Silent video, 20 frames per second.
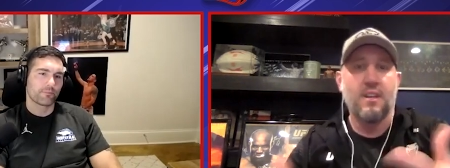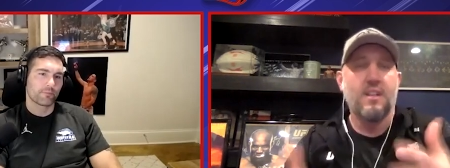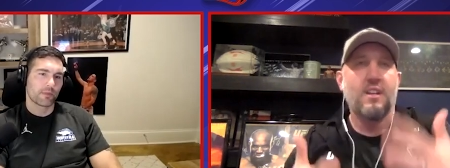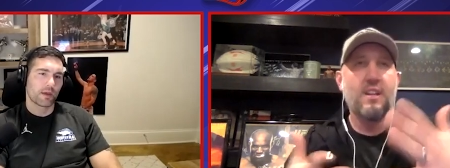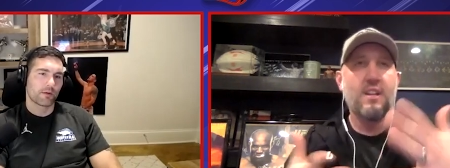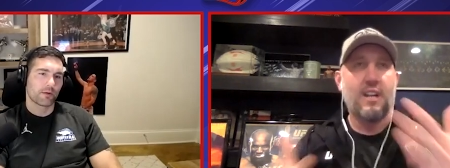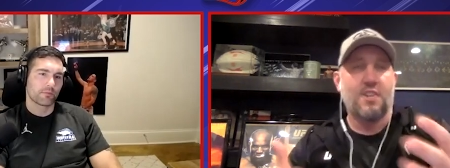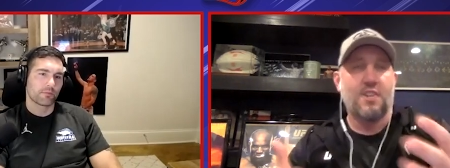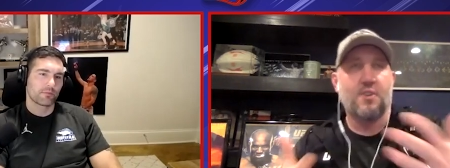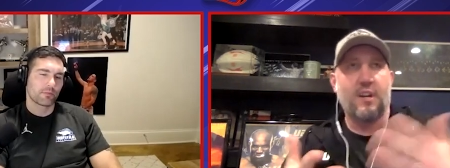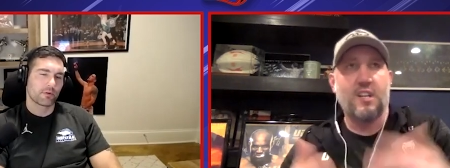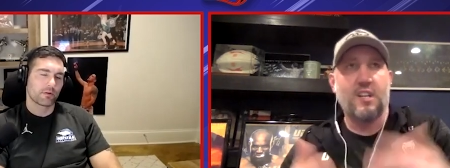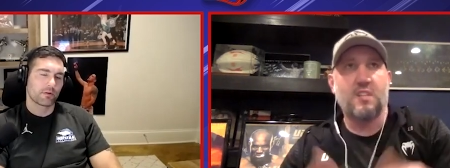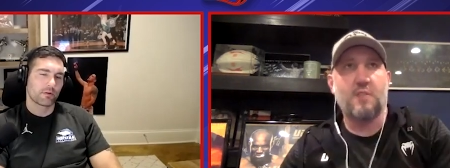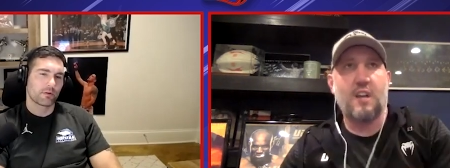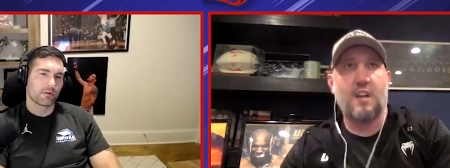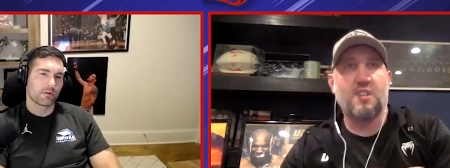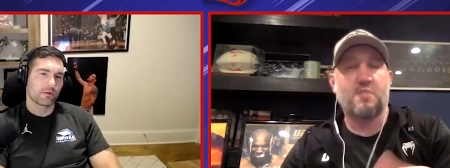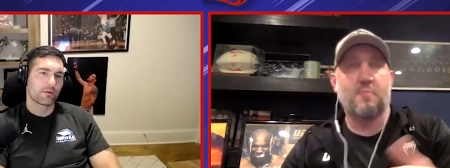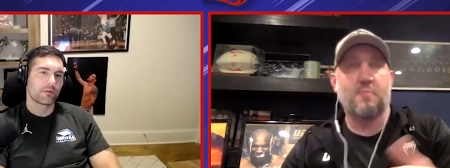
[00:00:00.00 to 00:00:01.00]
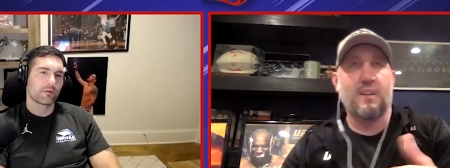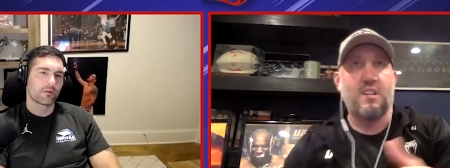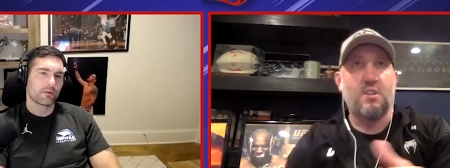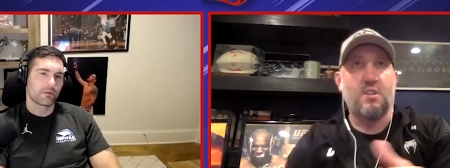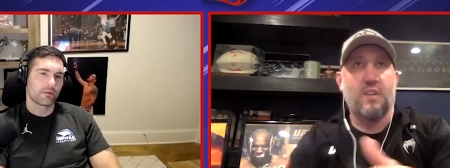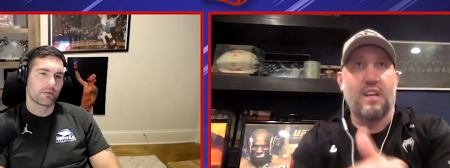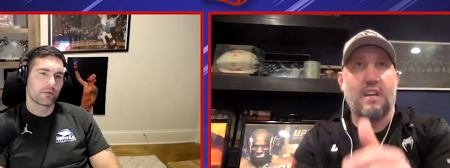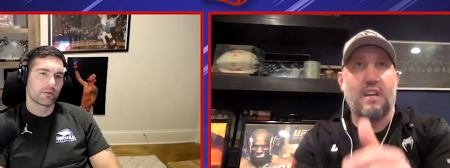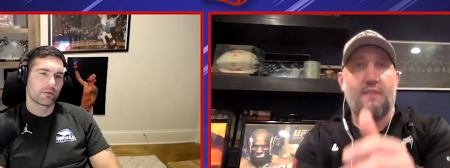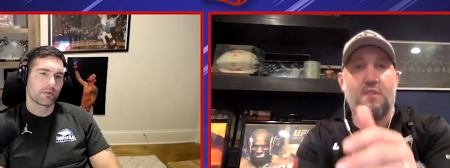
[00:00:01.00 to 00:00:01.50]
Speaker 1: Yeah. I try to I explained to you
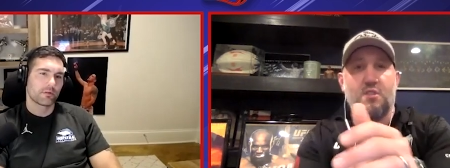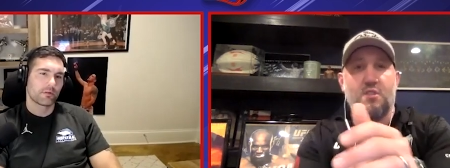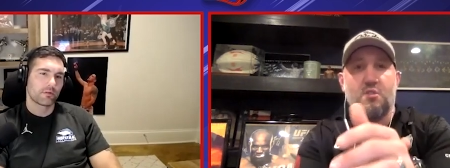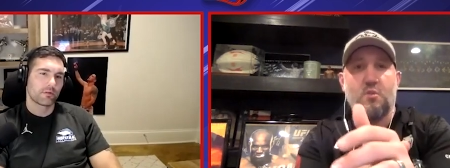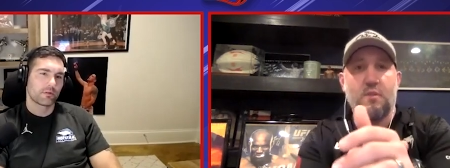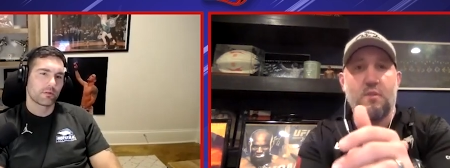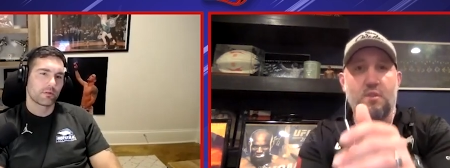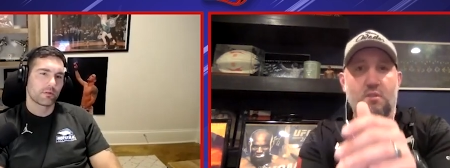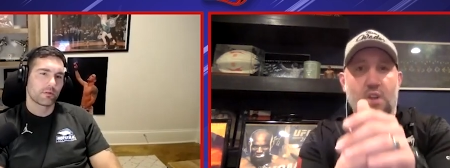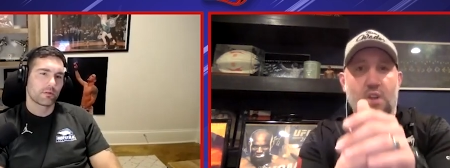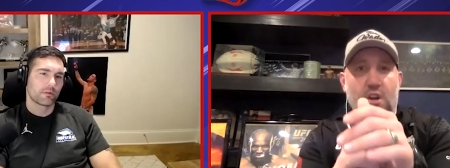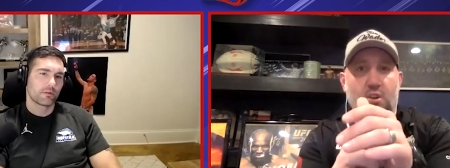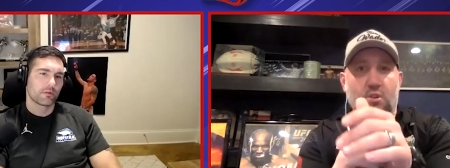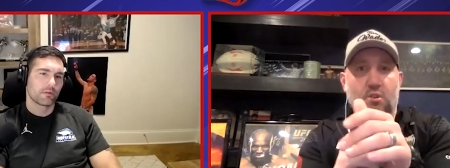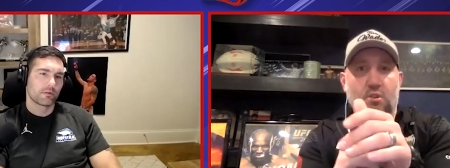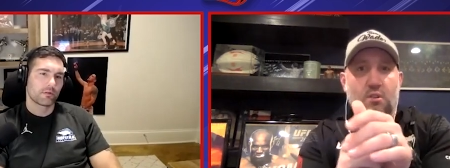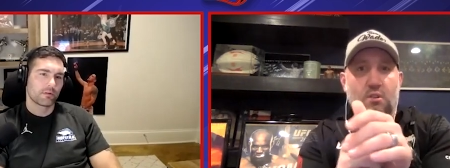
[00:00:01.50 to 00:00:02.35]
like if you do it with your knuckle